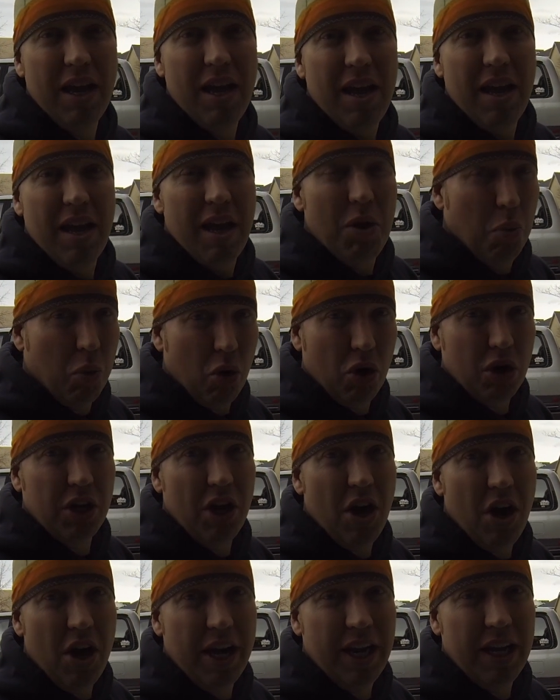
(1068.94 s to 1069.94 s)
and working
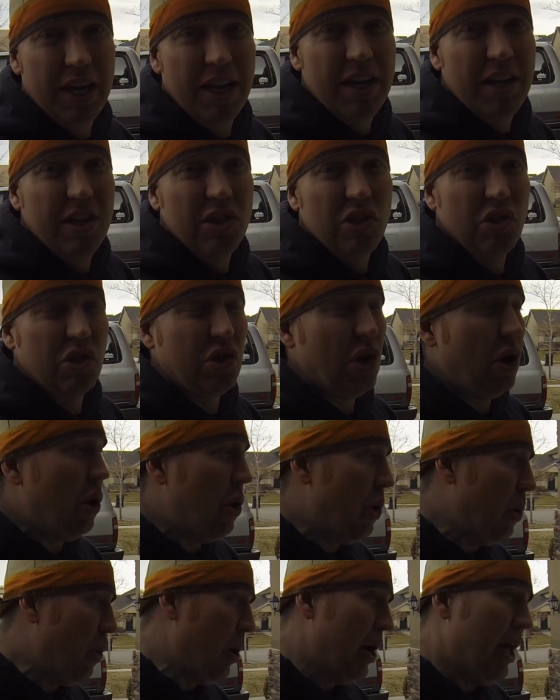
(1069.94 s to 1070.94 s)
on it.
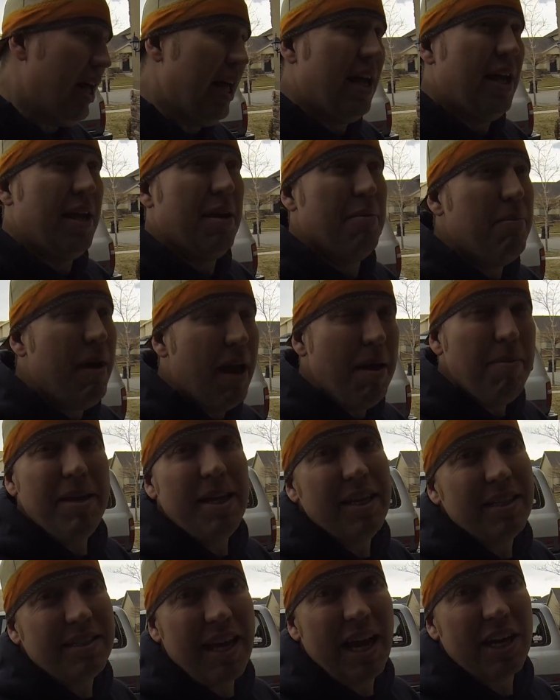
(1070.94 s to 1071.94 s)
So
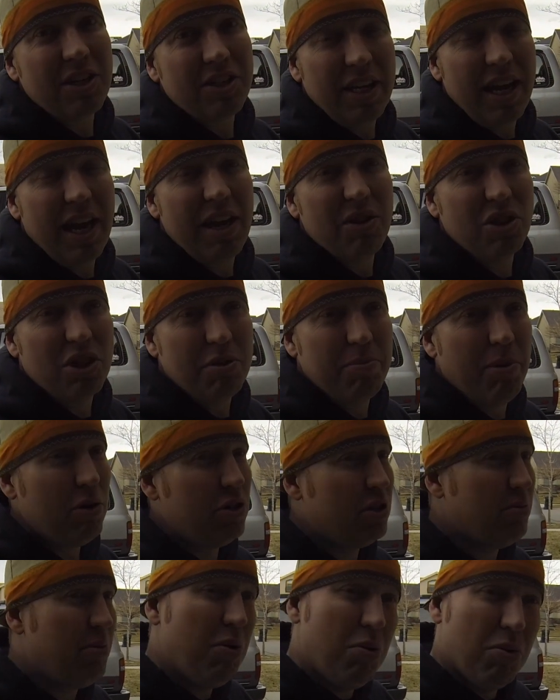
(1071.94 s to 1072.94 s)
maybe it's actually how it's
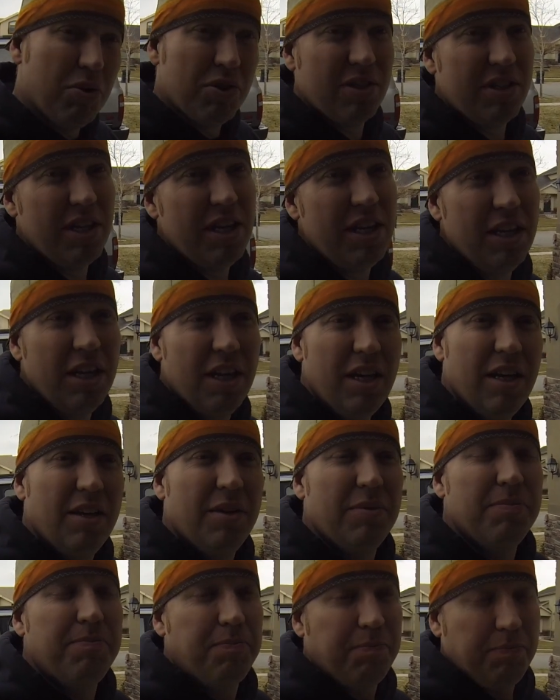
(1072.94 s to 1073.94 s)
supposed to be. We'll see.
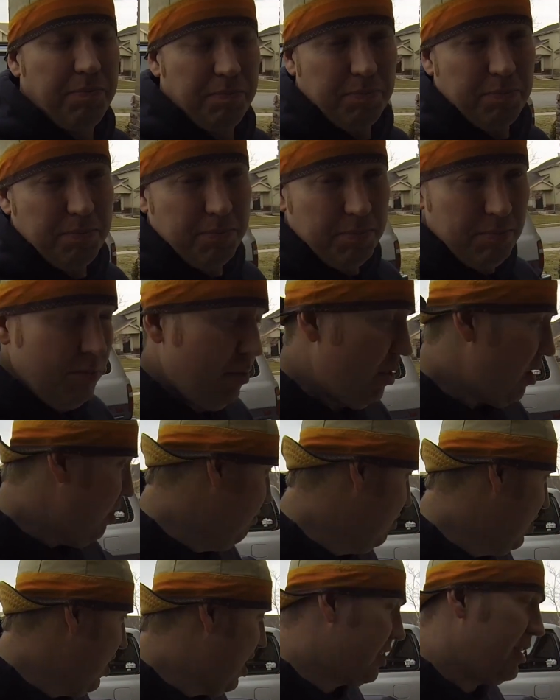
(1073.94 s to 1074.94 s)

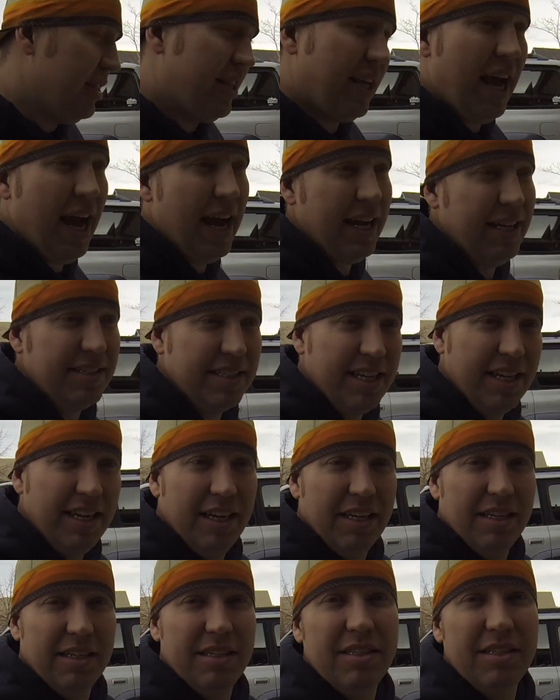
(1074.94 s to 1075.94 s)
Talk to the guy. He's
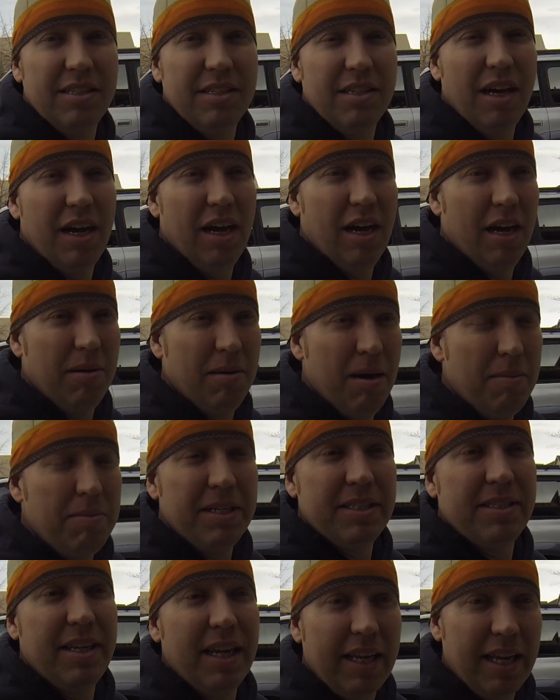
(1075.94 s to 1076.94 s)
gonna I'm gonna
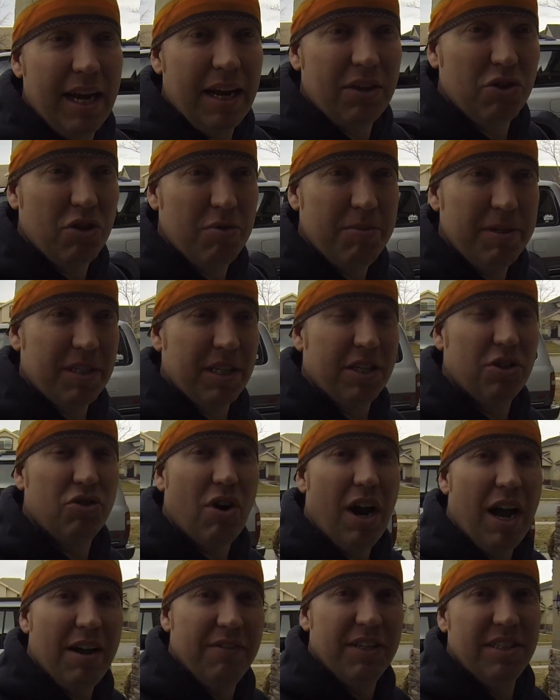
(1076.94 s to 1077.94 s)
take it out to him. He's gonna
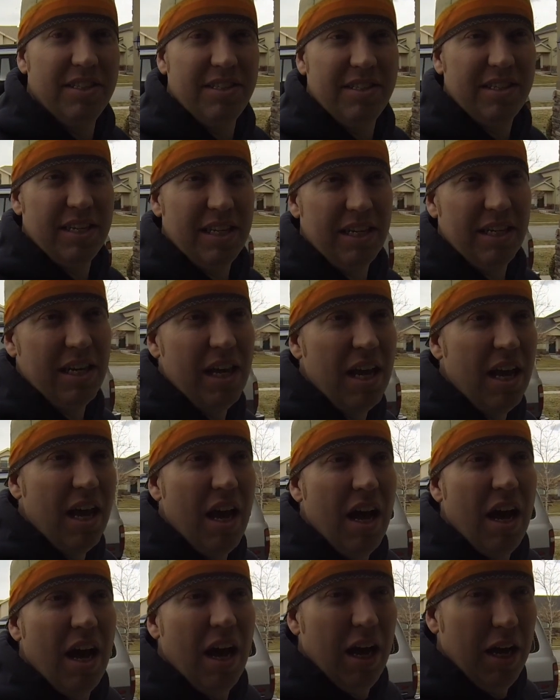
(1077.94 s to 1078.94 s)
drive it and see.
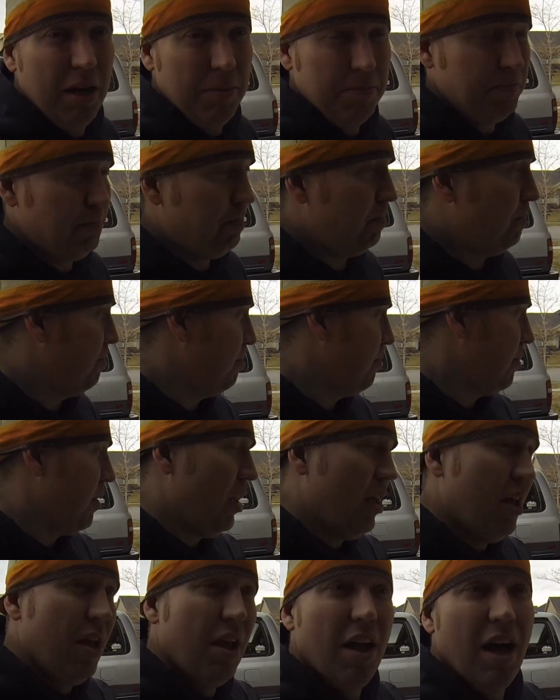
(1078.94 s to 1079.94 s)
I
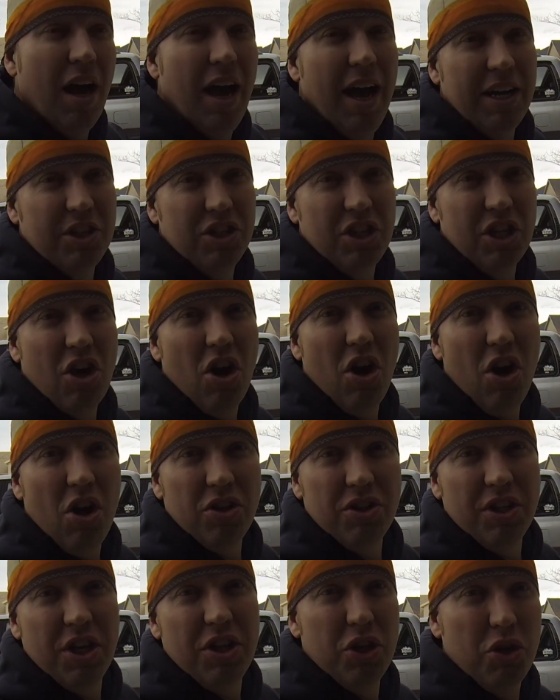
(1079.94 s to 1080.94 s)
actually
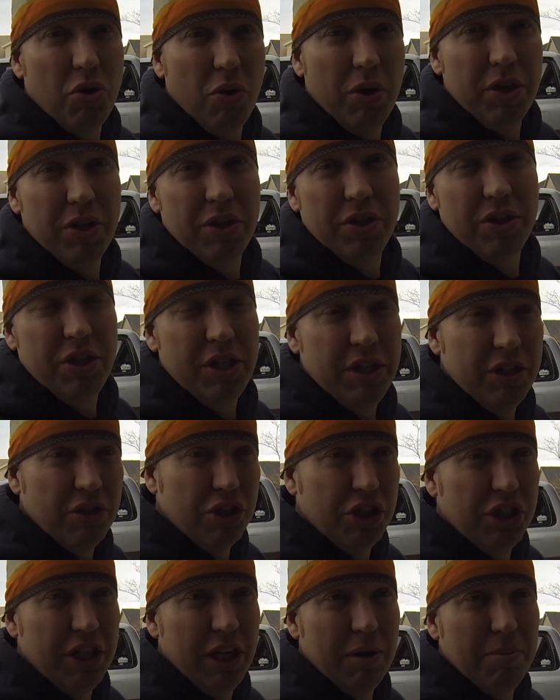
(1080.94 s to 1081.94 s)
called the Toyota
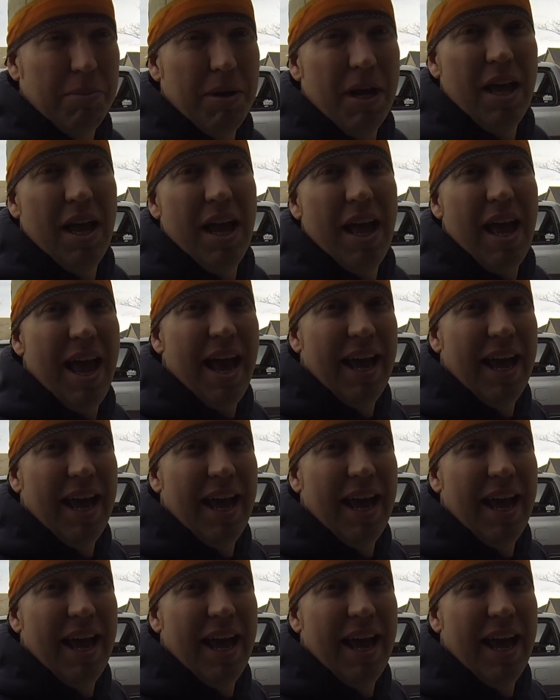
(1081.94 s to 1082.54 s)
dealership and